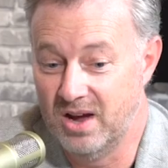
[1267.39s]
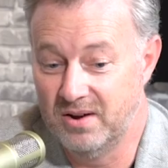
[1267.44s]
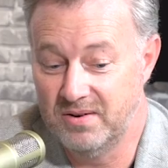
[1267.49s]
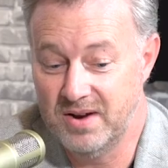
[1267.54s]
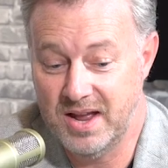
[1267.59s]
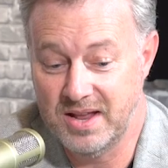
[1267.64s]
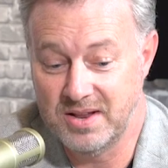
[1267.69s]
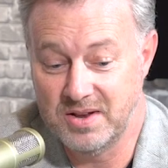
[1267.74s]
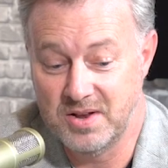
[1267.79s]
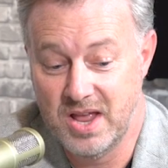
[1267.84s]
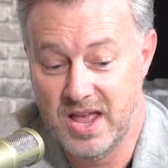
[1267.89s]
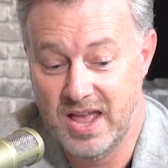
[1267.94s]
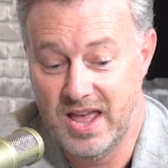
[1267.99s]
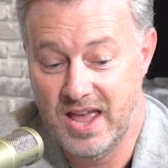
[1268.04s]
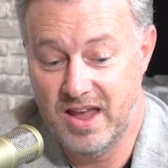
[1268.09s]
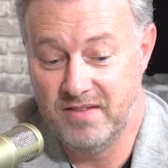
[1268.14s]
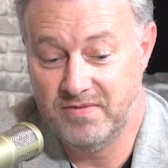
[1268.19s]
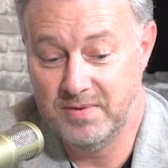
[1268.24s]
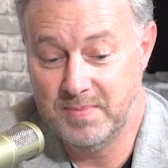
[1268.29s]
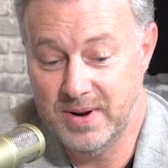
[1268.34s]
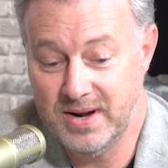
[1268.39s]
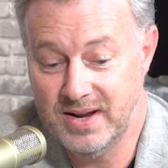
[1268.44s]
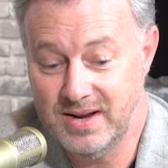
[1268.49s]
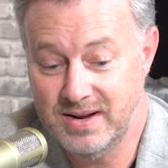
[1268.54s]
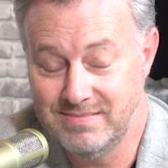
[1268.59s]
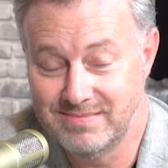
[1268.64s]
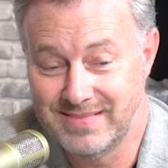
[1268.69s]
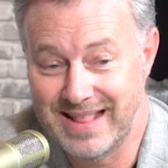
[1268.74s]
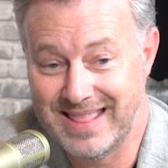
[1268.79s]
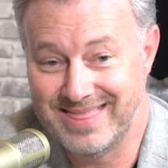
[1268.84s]
All right.
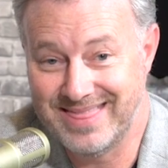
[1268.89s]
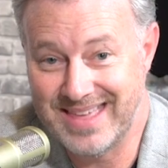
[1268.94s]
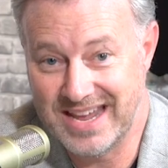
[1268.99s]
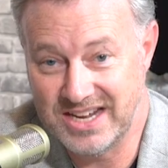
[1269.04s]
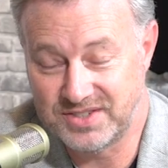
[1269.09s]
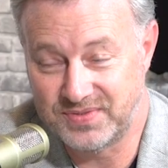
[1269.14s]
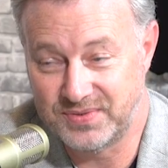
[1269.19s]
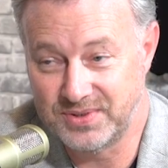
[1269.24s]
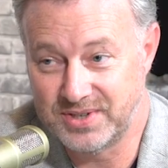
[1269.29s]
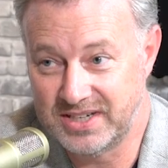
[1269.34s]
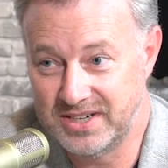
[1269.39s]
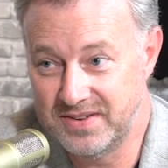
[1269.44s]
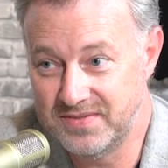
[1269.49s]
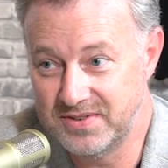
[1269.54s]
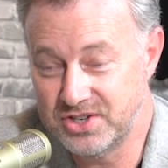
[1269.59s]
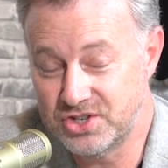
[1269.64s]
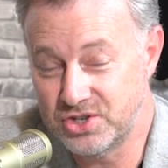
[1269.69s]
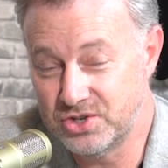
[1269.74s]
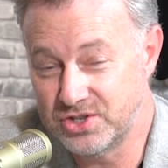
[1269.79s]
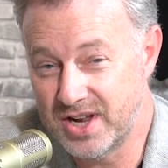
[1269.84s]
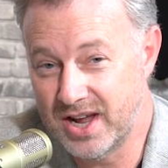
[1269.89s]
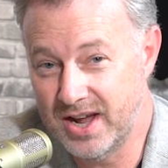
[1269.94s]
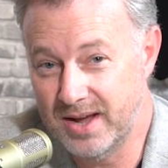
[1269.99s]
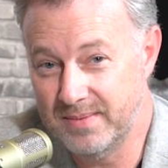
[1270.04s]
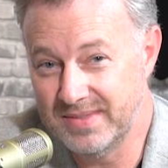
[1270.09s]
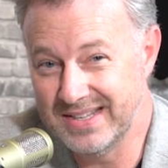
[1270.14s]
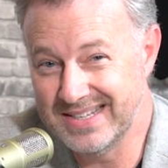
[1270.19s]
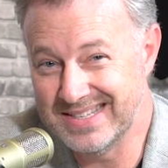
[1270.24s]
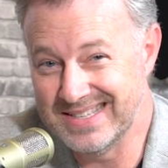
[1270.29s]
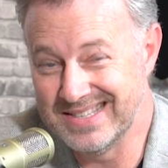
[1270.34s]
Everybody, thanks for giving us your
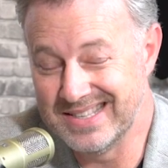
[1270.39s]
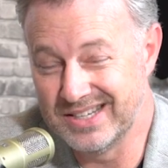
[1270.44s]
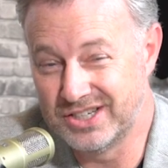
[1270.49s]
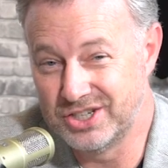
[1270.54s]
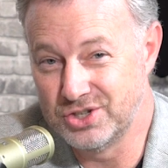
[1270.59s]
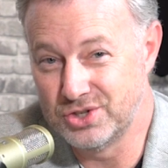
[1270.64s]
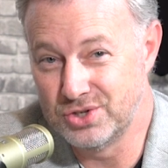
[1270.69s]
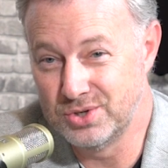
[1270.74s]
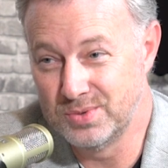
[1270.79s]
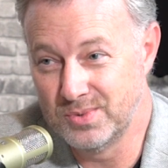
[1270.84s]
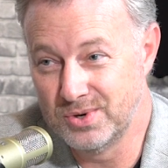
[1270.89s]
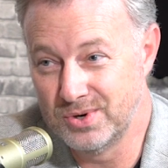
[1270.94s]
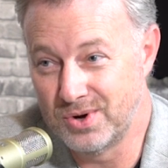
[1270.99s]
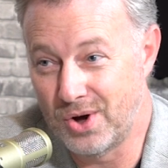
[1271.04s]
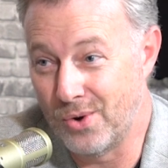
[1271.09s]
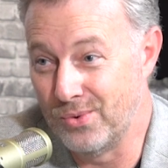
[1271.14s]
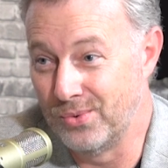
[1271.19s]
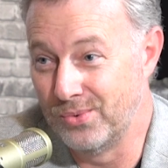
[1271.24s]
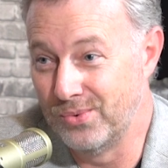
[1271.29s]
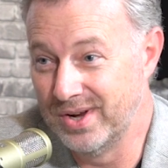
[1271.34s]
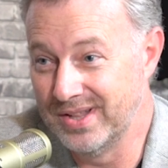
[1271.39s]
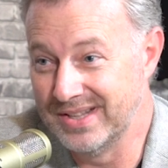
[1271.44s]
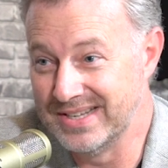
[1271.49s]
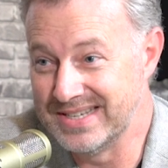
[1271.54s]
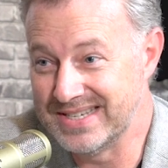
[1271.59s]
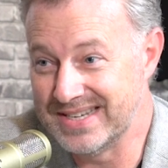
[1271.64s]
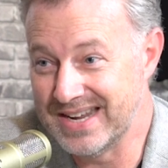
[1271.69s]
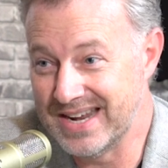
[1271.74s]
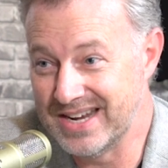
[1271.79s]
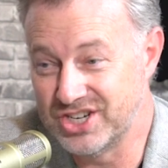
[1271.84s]
time. This is the Consumer Real
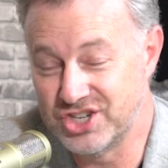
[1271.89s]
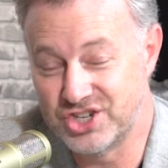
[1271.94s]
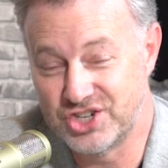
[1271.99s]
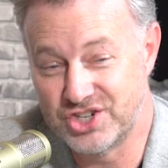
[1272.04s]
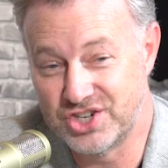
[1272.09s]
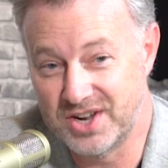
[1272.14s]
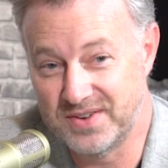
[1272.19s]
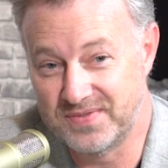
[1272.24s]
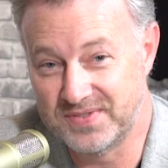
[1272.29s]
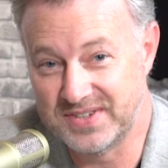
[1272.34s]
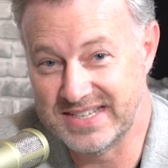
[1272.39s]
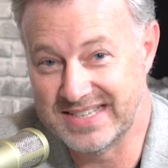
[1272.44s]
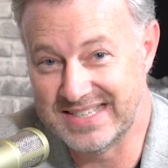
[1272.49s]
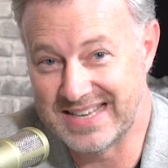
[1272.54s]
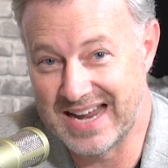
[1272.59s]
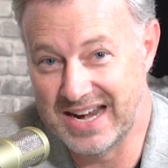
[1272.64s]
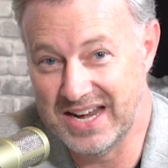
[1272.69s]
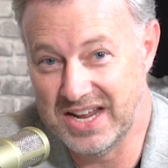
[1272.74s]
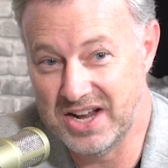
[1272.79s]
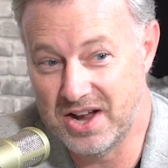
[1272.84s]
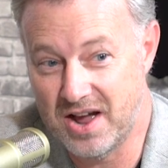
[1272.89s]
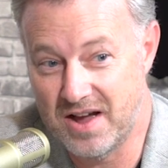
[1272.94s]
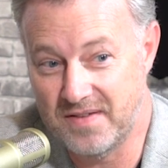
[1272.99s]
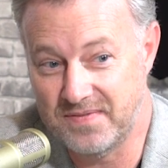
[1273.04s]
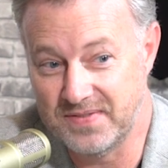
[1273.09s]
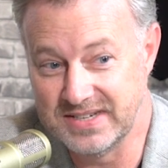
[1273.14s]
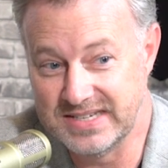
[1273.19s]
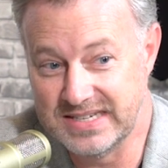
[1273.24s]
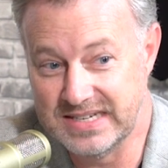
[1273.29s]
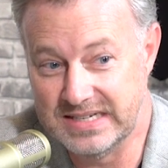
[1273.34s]
Estate Shift signing
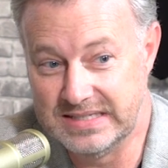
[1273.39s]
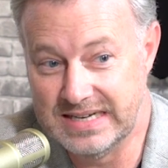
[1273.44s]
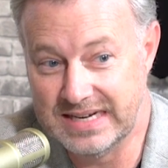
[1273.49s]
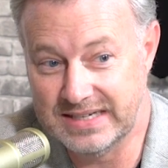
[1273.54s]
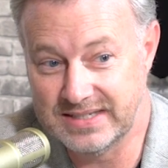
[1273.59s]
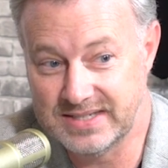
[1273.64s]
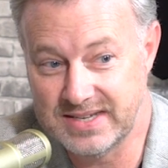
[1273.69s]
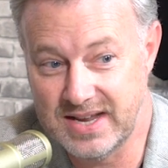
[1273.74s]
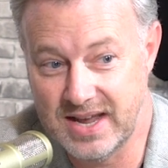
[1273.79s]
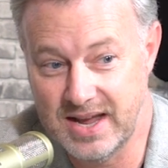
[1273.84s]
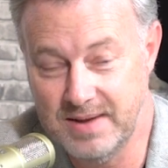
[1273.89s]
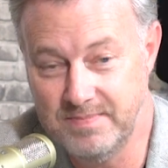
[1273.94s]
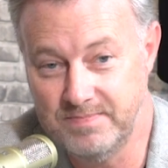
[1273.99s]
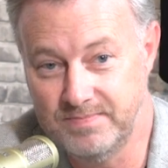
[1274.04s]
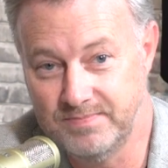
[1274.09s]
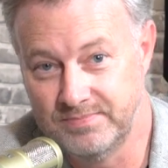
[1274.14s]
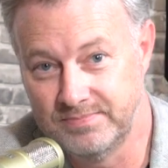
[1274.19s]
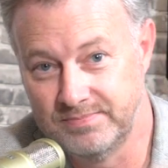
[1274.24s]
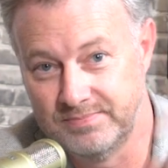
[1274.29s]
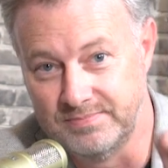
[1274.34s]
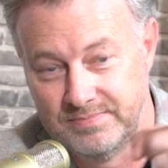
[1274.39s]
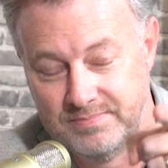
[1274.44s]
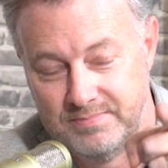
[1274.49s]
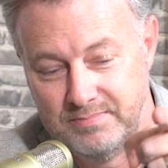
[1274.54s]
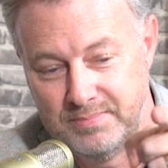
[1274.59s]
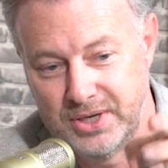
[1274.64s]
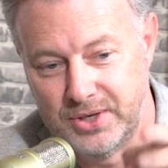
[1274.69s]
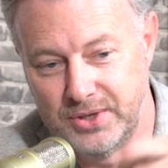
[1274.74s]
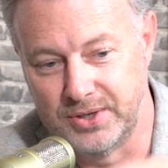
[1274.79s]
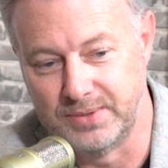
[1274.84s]
off. Until next time,
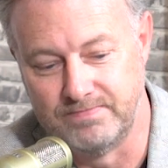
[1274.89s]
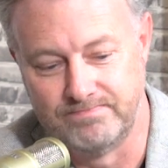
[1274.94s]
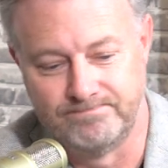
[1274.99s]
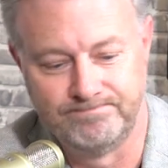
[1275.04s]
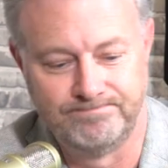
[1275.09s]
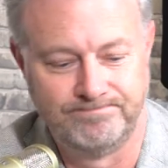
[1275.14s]
be good.